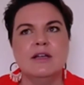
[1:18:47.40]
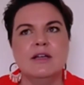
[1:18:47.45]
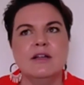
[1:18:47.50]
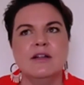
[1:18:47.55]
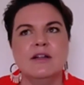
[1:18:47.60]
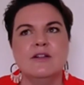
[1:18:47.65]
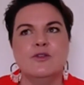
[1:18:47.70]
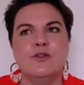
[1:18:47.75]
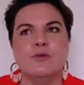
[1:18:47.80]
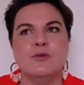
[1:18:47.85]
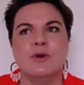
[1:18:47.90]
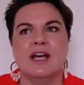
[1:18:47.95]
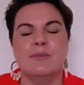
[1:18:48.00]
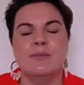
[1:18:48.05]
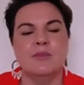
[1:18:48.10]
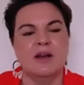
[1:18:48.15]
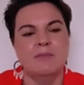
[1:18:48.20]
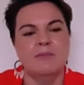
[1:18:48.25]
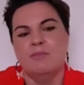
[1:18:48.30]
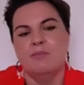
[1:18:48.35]
the way
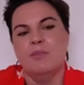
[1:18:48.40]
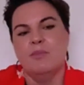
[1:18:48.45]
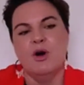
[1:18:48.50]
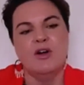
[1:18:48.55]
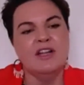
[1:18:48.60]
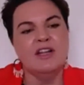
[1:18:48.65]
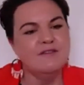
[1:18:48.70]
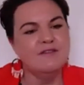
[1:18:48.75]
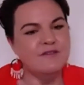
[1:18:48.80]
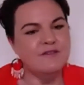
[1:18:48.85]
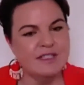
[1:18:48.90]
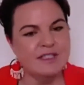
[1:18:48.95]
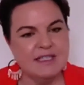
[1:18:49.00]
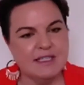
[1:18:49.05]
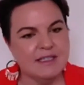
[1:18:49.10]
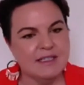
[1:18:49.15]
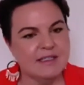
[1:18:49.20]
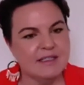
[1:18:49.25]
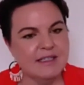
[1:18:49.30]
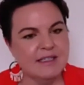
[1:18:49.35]
my body
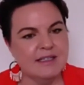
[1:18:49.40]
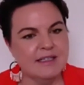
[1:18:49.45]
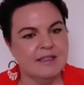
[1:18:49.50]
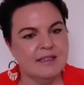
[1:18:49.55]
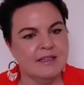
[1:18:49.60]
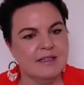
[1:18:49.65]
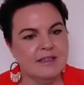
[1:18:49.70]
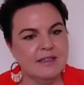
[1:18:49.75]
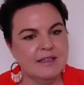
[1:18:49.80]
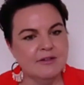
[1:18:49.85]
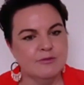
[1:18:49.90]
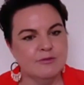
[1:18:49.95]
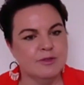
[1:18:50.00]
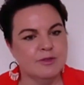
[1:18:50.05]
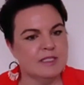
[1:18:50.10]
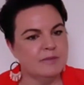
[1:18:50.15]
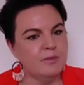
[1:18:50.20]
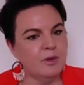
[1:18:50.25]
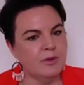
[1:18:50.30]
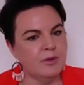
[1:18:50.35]
physically
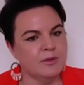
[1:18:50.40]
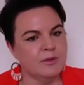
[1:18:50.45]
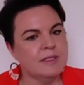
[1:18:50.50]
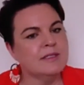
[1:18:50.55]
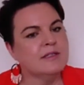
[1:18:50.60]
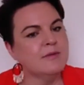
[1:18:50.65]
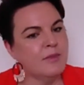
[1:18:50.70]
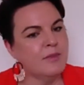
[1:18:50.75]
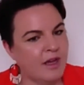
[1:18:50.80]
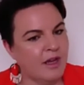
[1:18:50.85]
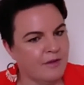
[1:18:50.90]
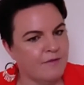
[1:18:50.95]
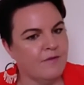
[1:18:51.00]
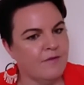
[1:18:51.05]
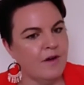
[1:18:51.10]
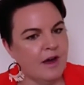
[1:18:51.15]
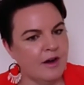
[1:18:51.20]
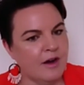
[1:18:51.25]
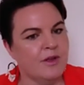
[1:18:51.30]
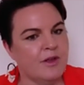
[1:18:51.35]
responds to my
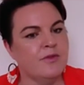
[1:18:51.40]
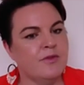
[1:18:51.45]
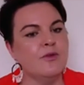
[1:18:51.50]
environment,